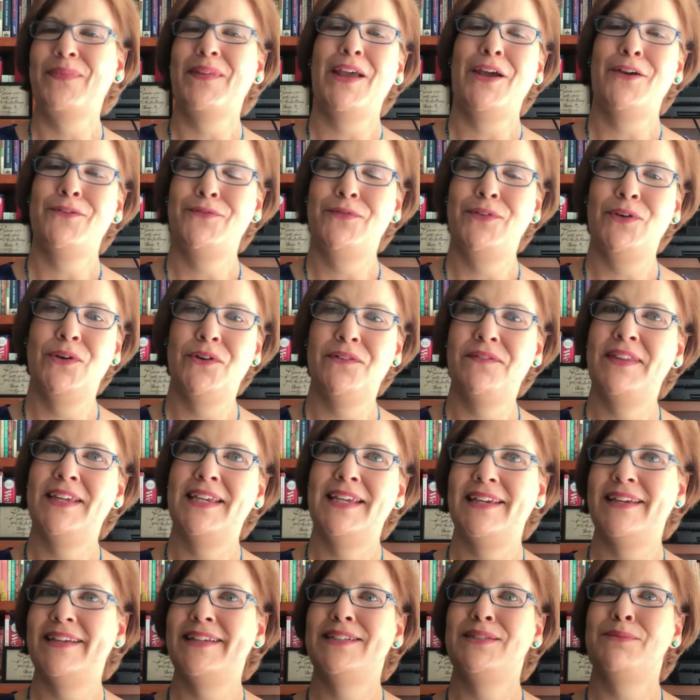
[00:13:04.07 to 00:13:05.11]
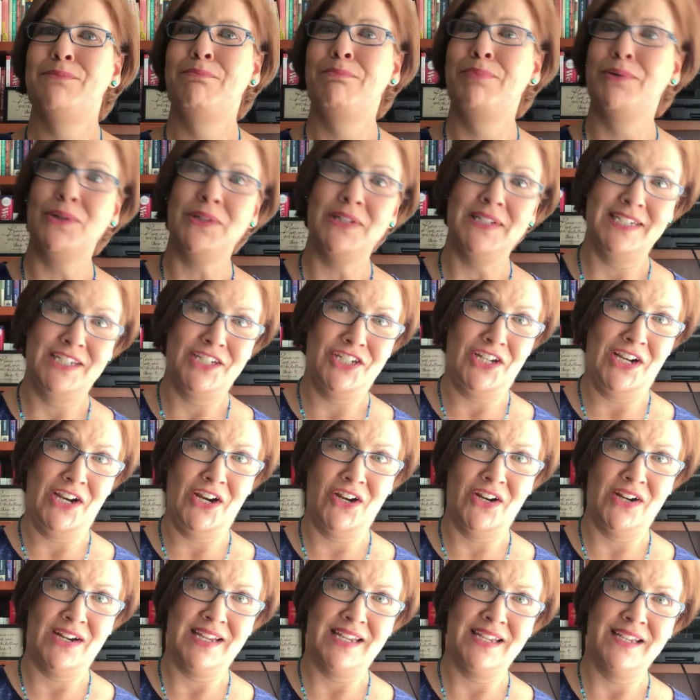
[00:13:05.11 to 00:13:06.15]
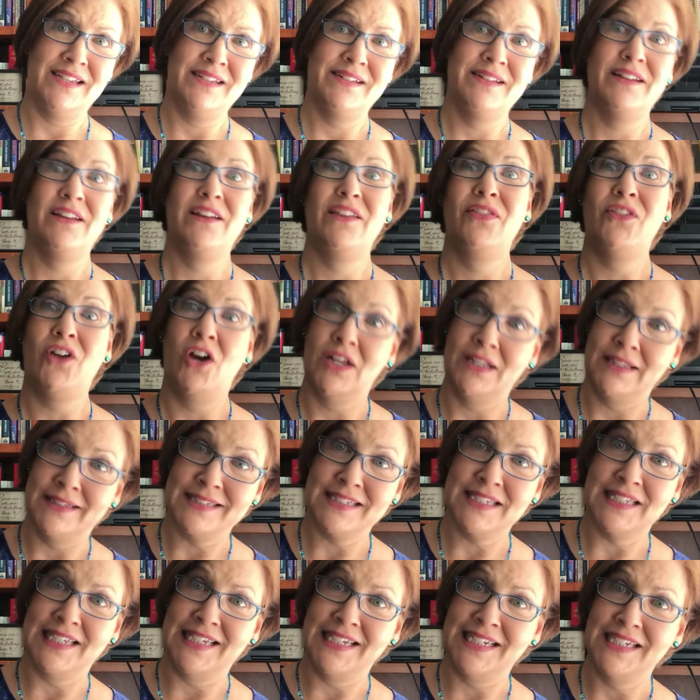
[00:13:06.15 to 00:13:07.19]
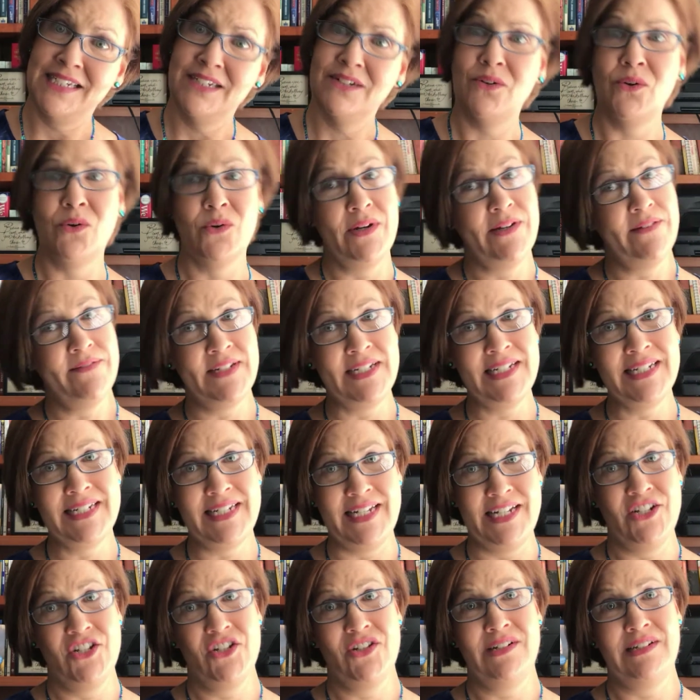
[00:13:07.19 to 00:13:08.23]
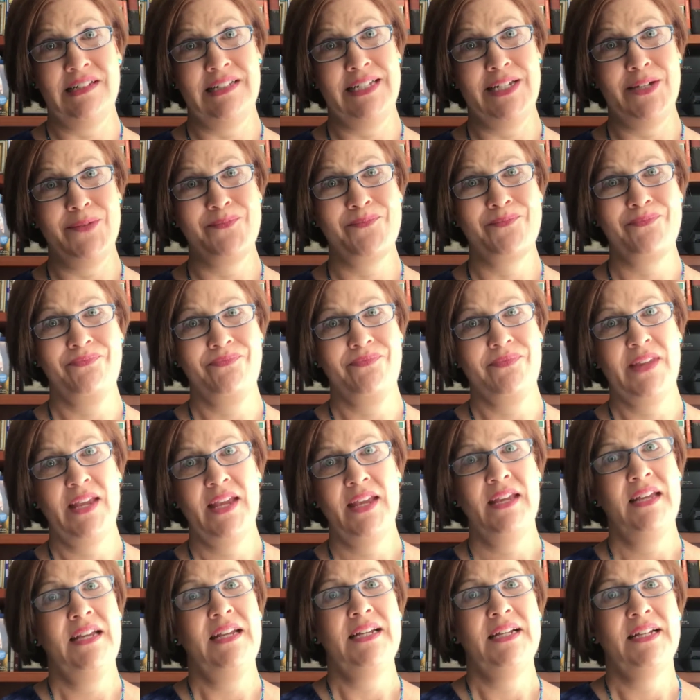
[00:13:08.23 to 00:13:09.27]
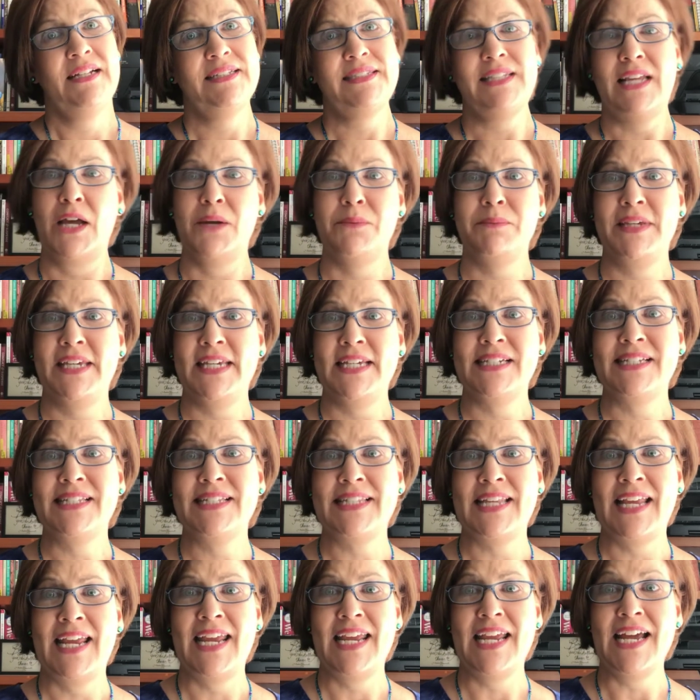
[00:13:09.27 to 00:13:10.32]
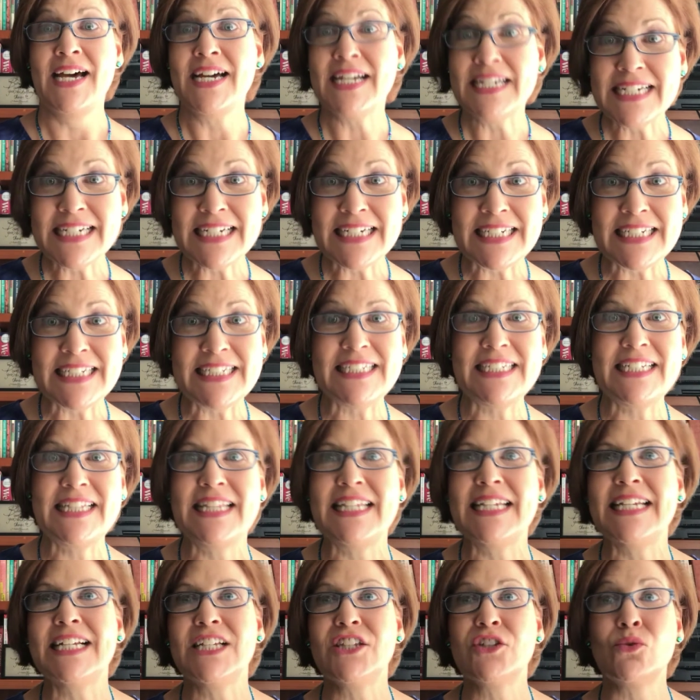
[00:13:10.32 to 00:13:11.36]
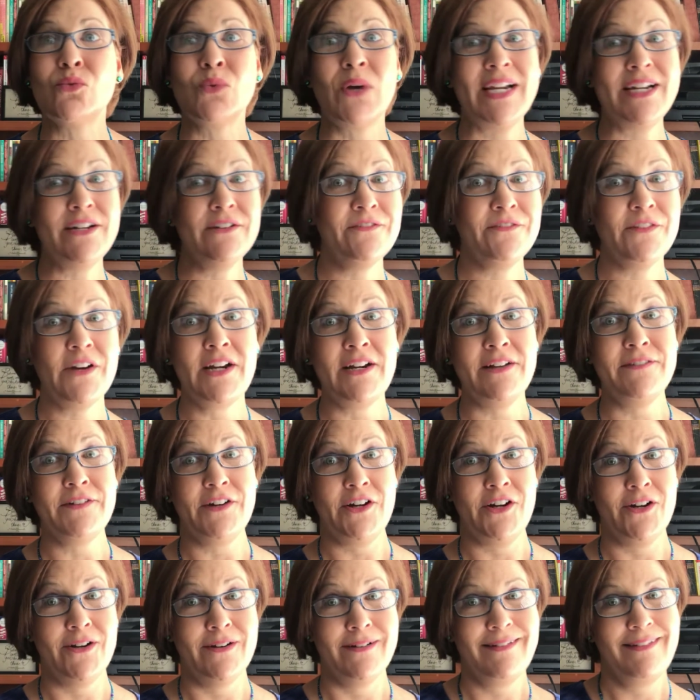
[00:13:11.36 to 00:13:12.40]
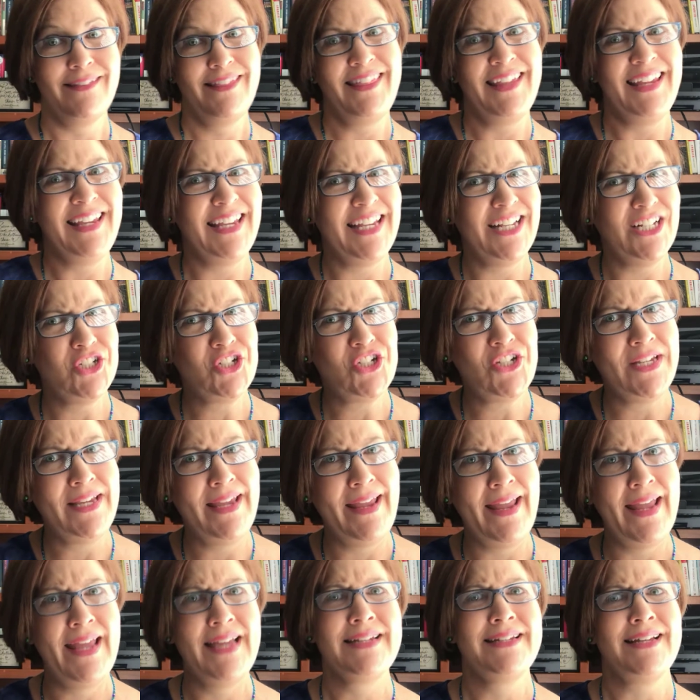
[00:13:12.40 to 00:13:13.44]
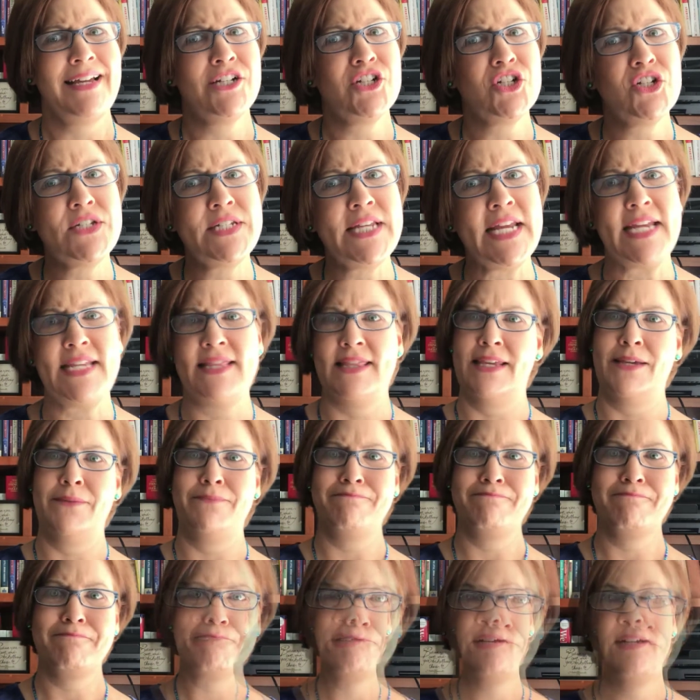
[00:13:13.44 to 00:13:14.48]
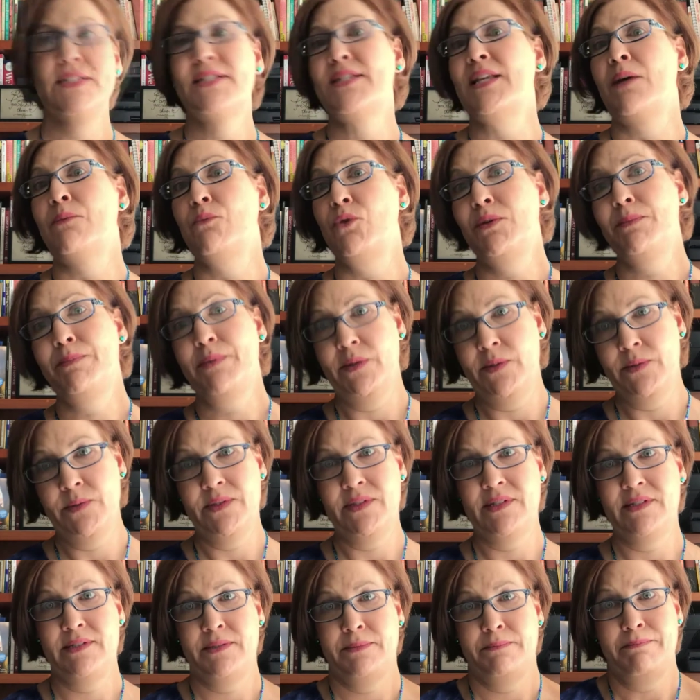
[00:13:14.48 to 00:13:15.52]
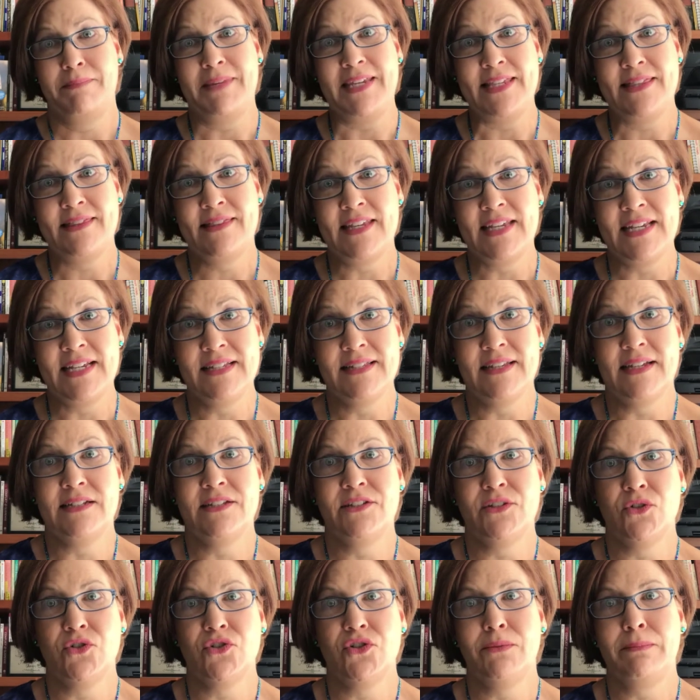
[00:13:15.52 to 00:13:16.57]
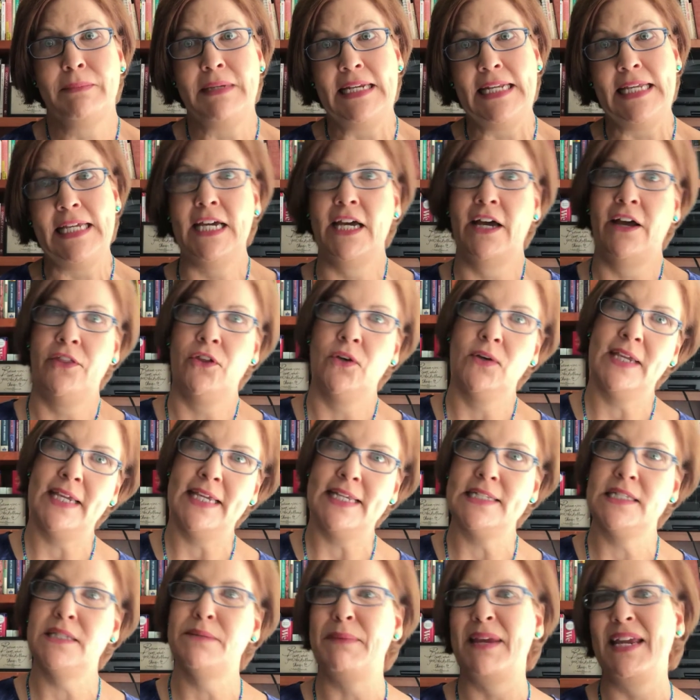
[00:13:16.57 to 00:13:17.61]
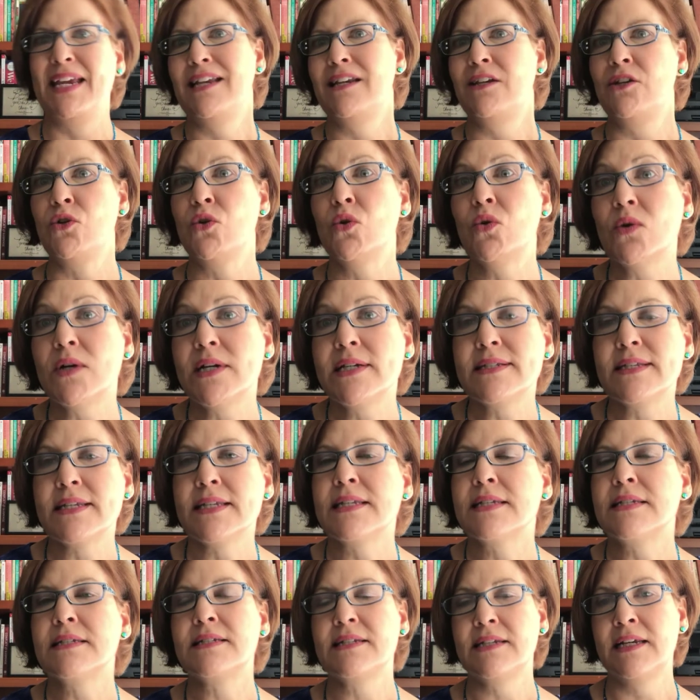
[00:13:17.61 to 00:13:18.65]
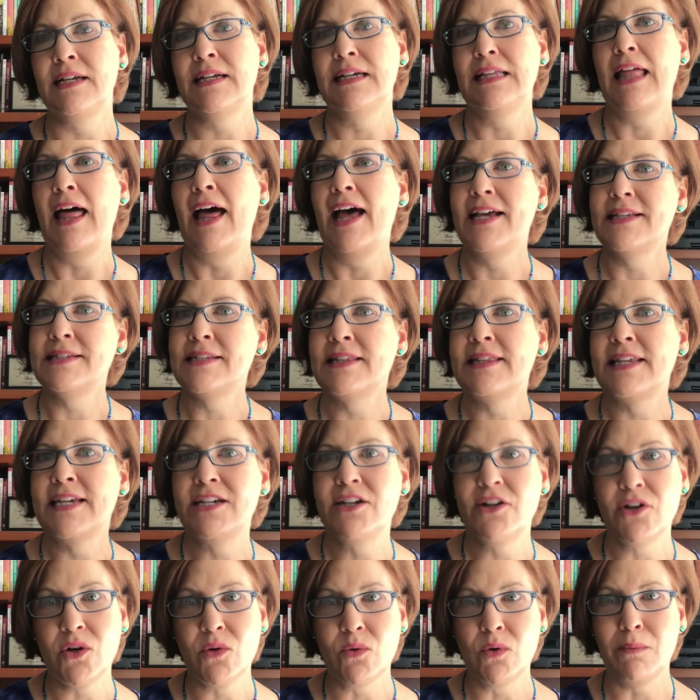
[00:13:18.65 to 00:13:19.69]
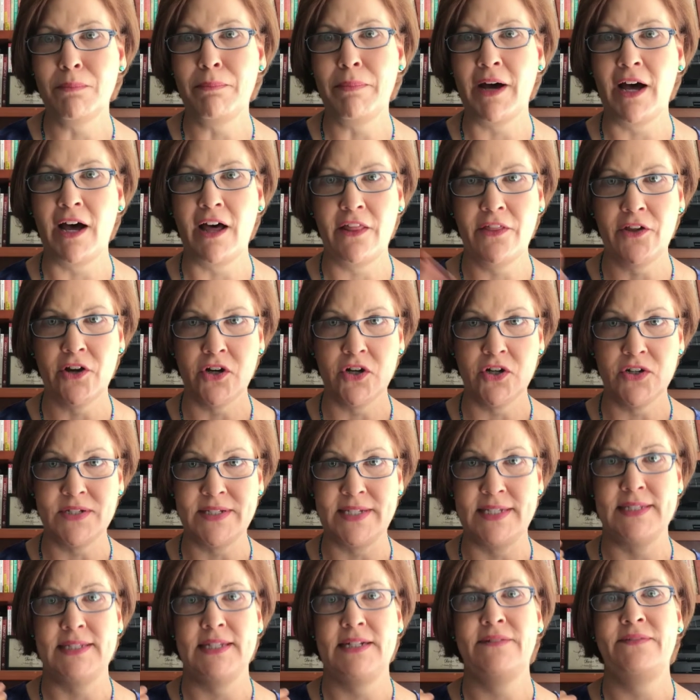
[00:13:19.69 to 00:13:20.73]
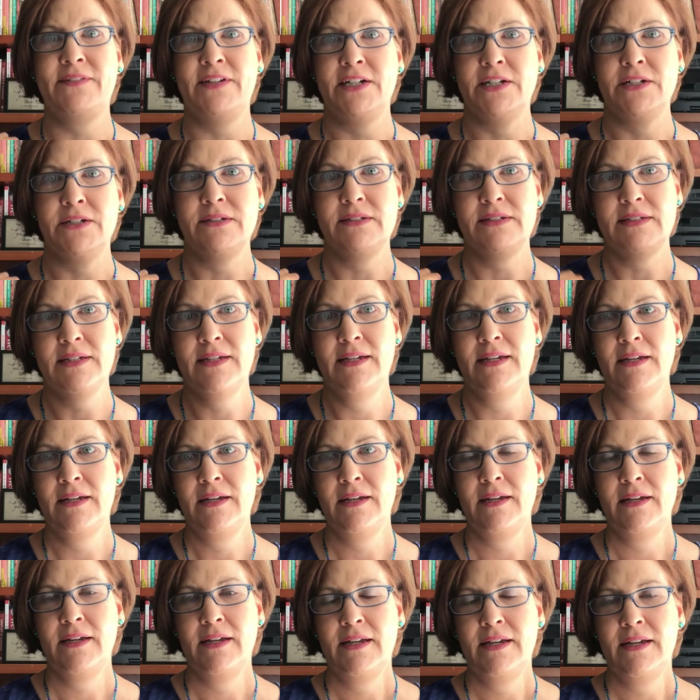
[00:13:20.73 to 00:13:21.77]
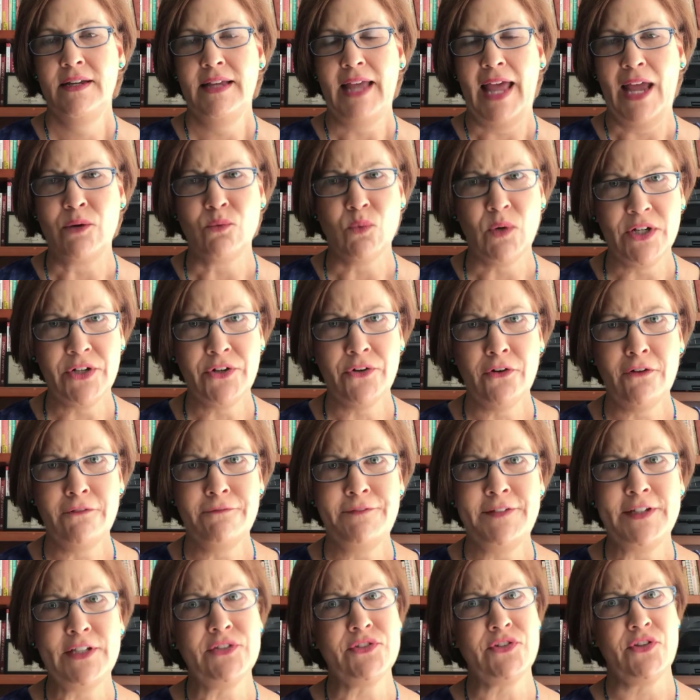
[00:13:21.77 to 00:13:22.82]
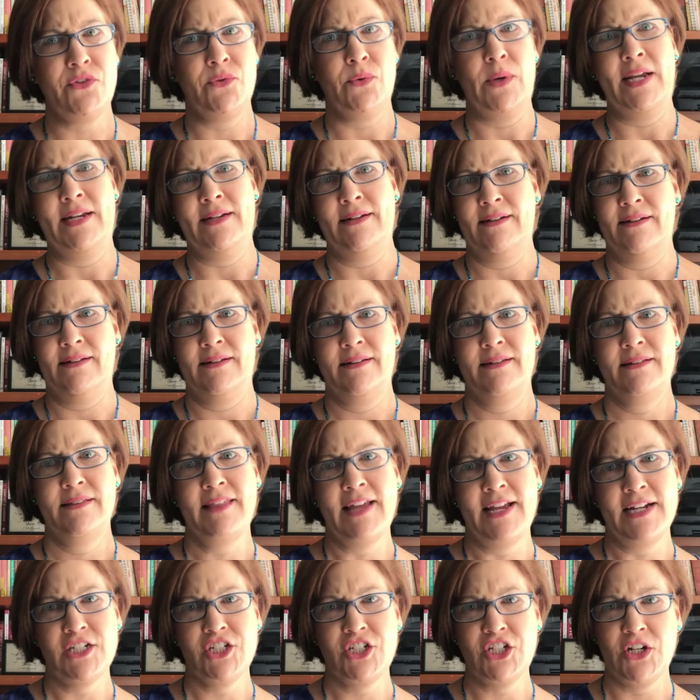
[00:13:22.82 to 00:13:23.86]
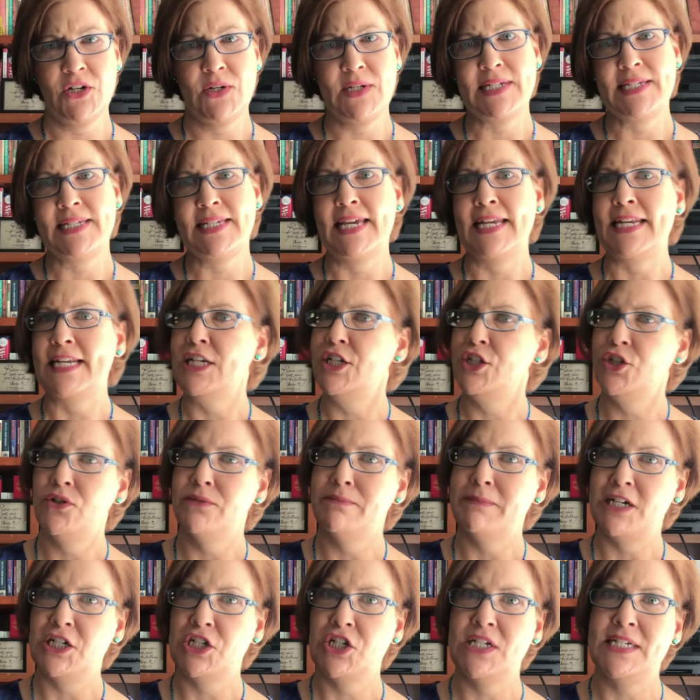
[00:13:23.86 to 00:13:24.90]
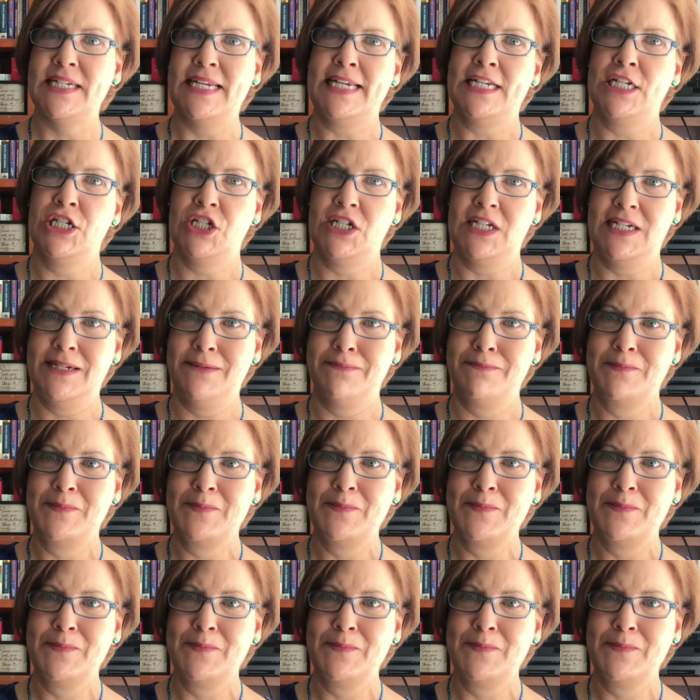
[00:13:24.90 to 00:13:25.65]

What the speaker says: A few of the kids bully Charity, thoughtlessly or even intentionally. Some kids say unkind things right in front of her, thinking she can't understand them. Someone posts mean things on social media. Other kids make noises in class that they know will bother her sensitive ears. And one girl feels threatened that Charity is getting too much attention.